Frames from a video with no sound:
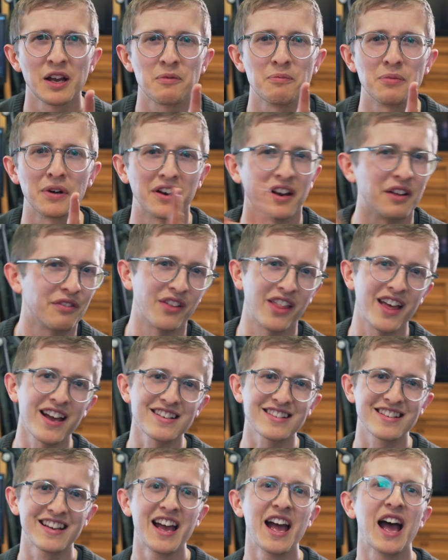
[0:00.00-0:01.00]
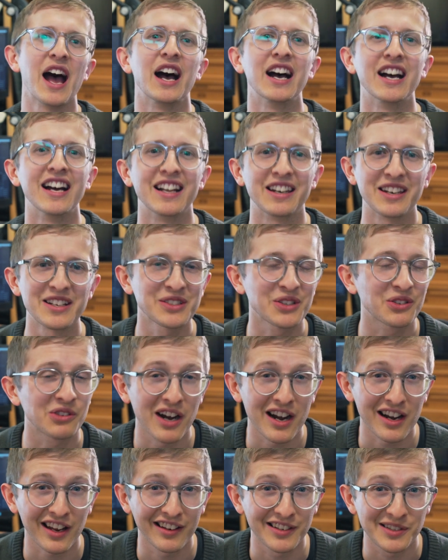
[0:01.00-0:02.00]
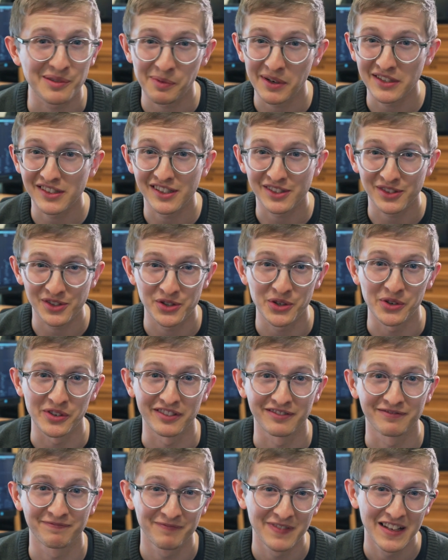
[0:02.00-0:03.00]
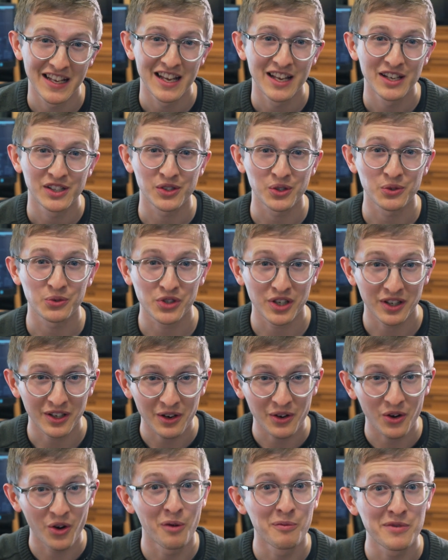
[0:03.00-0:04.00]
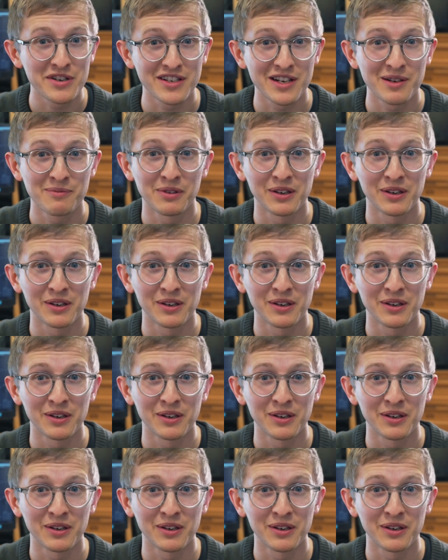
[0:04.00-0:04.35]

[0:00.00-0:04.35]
But enough of that. Uh, let's crack into Baselight Student. So chuck a comment down